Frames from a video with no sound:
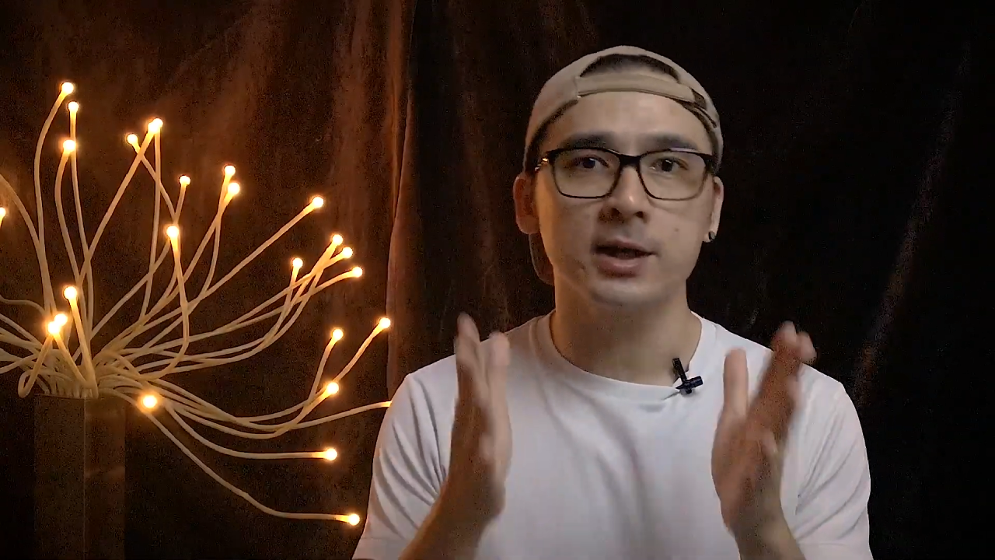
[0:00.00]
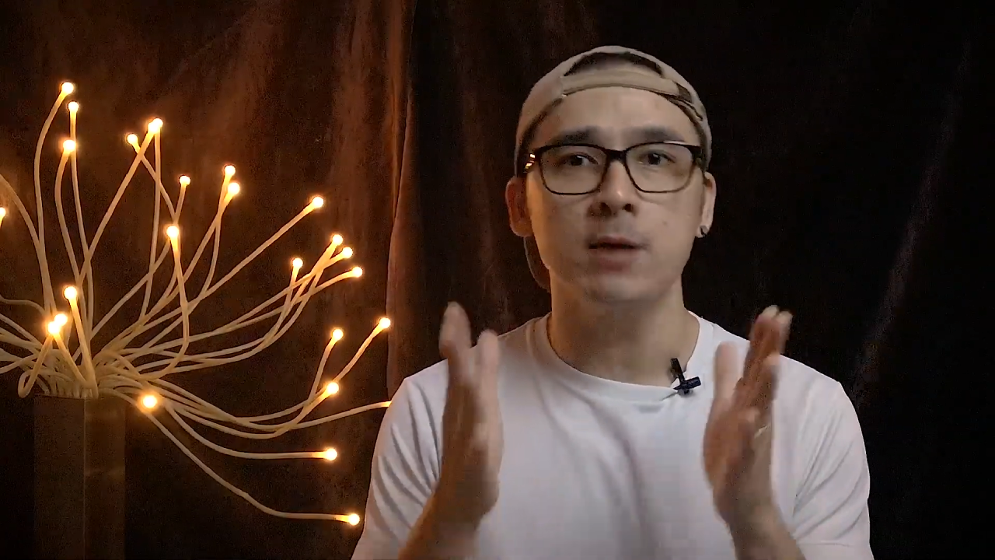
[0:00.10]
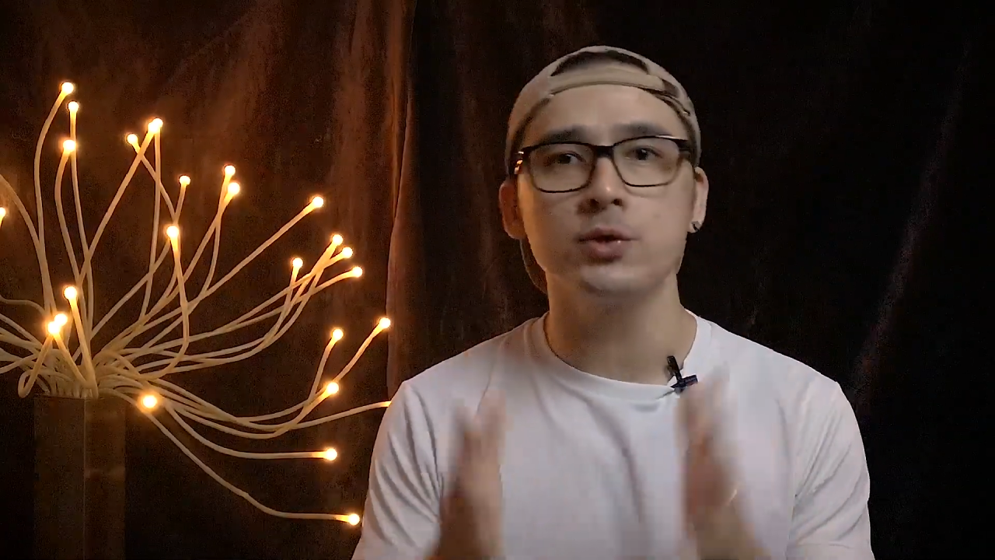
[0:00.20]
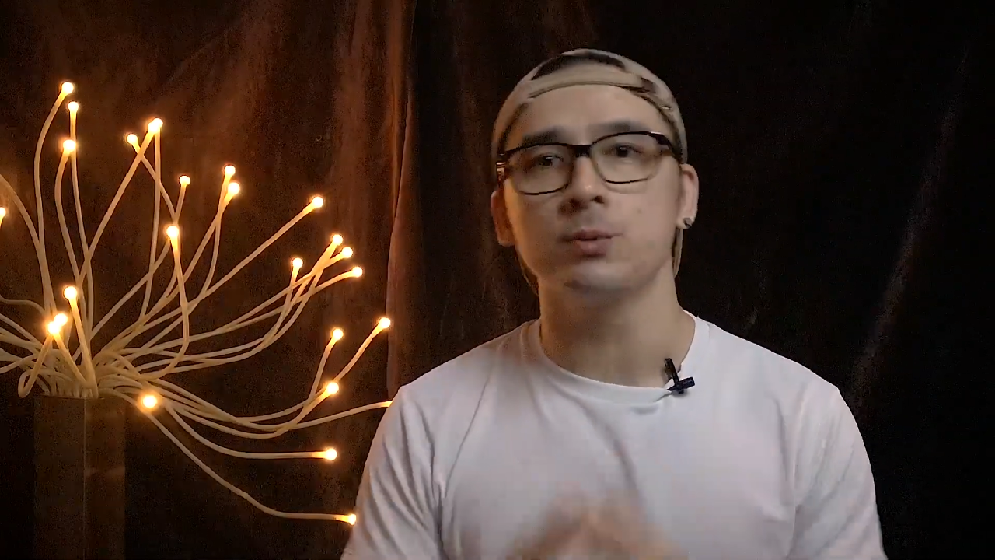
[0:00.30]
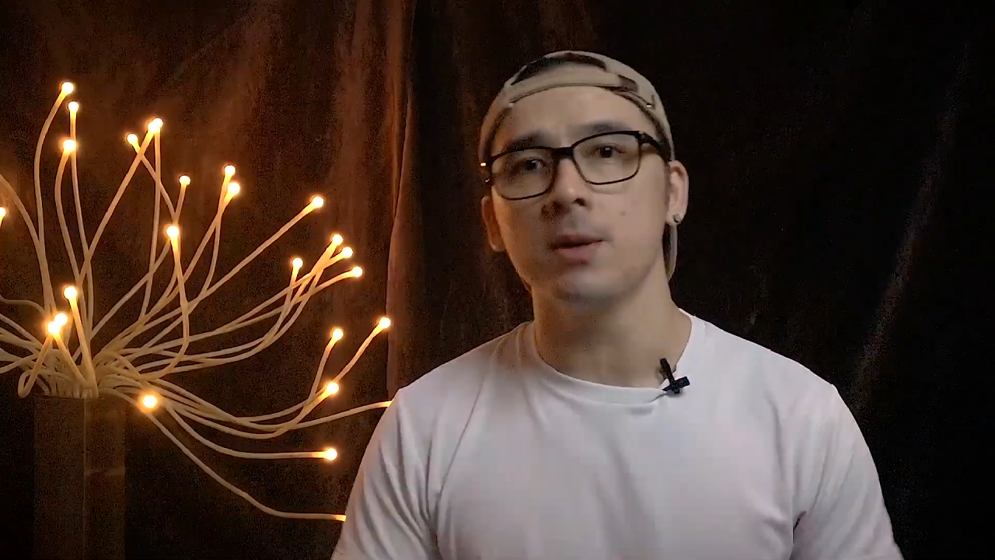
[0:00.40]

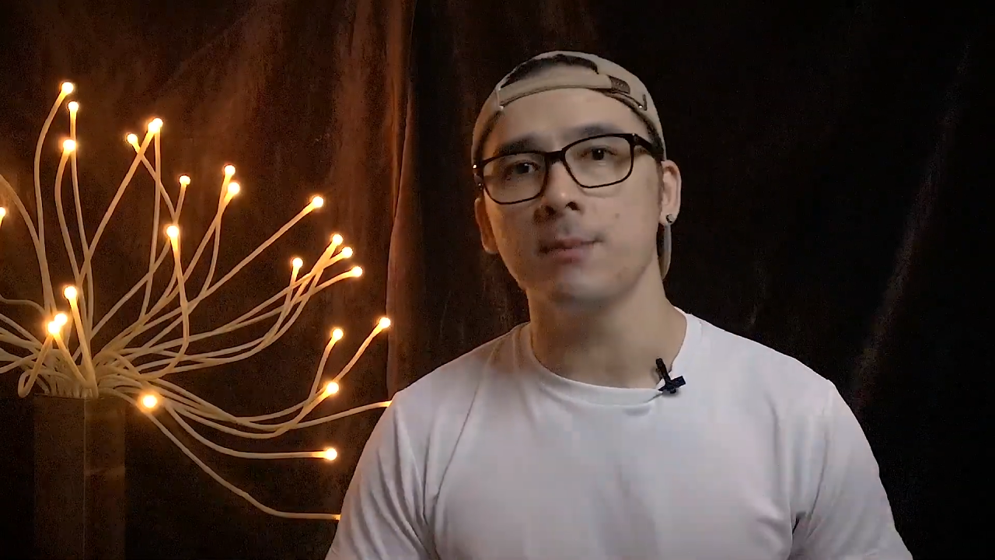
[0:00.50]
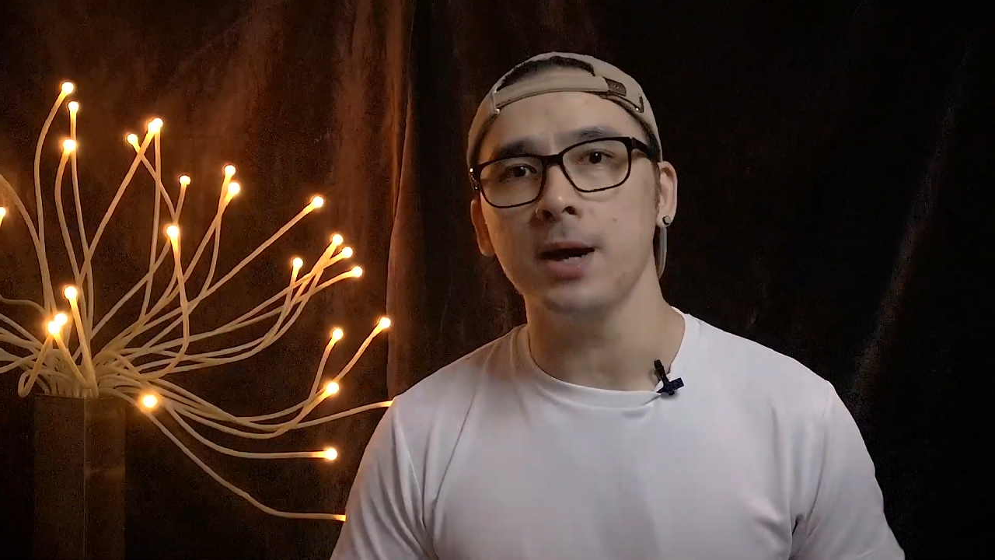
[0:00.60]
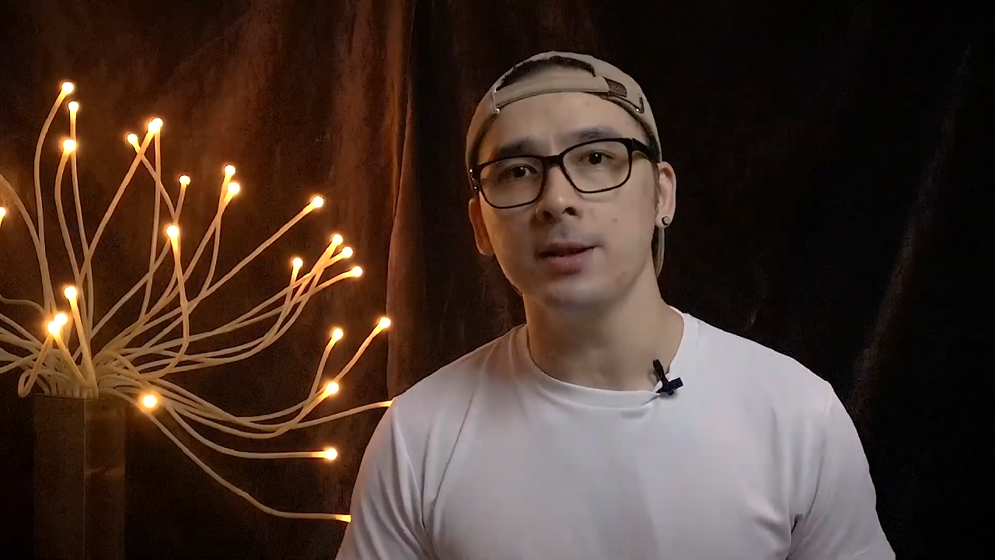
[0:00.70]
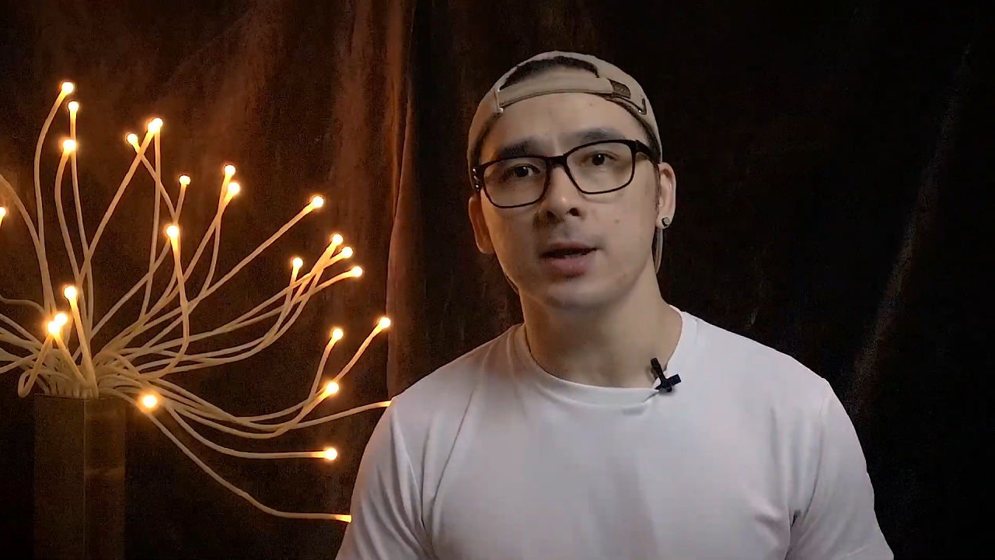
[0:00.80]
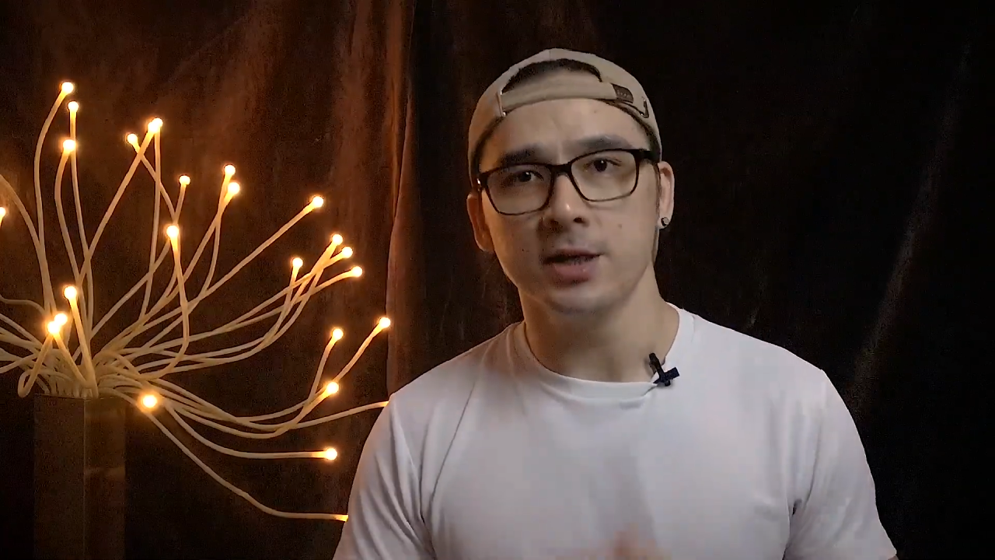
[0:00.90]
comes to my mind